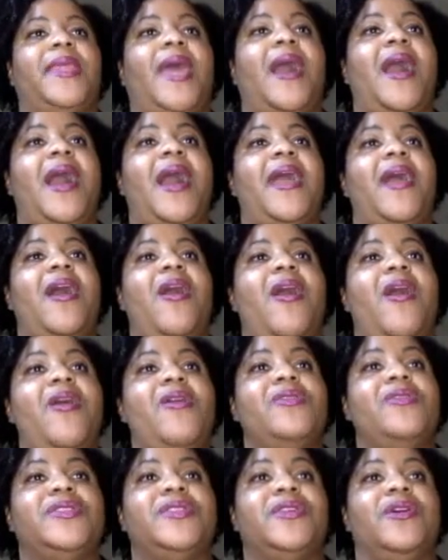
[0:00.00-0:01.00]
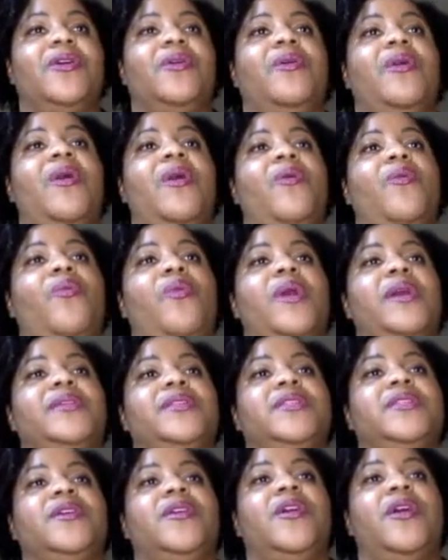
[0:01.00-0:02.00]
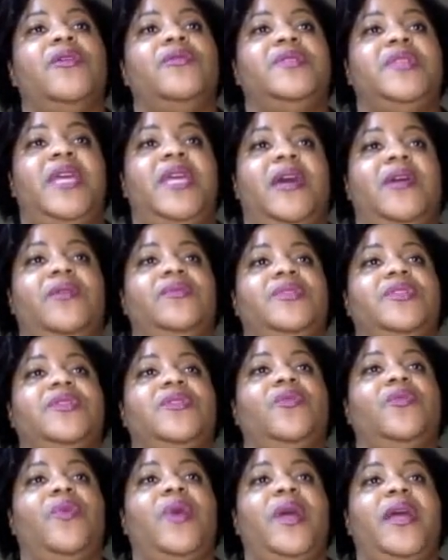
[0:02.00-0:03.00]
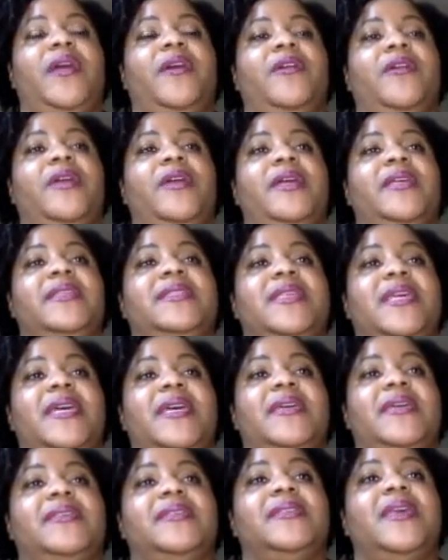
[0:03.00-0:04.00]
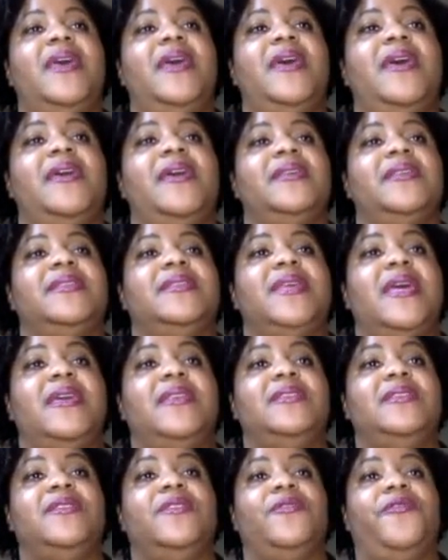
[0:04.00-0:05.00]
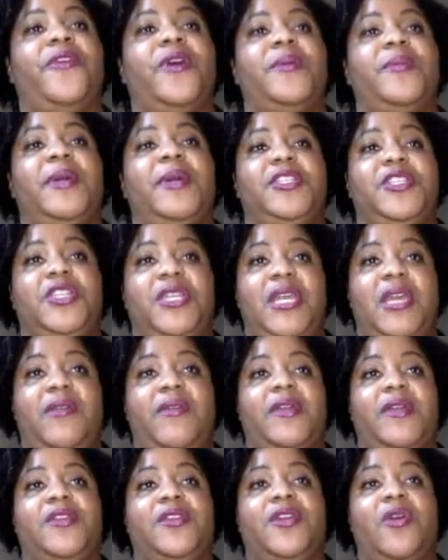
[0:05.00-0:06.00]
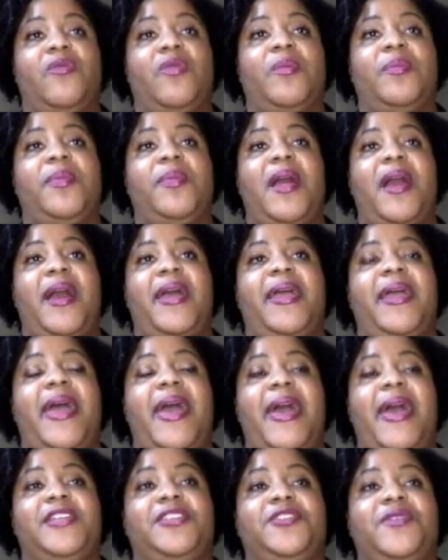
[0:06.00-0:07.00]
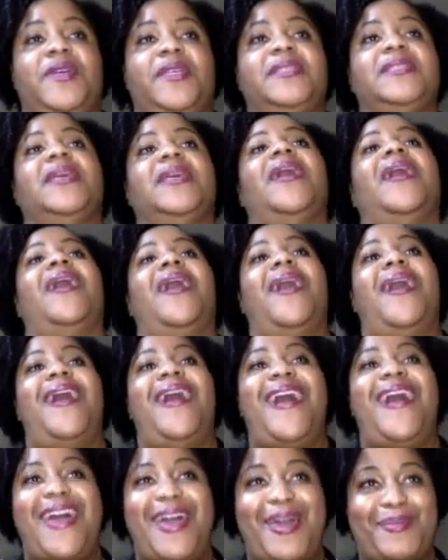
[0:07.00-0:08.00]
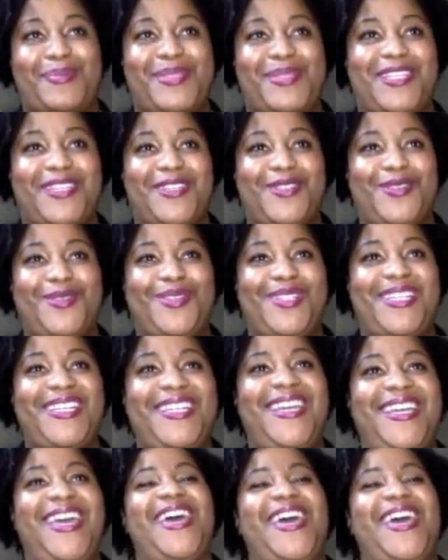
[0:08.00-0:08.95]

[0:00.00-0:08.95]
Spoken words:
I also want to go down to where it says send from a generic no reply address. Absolutely,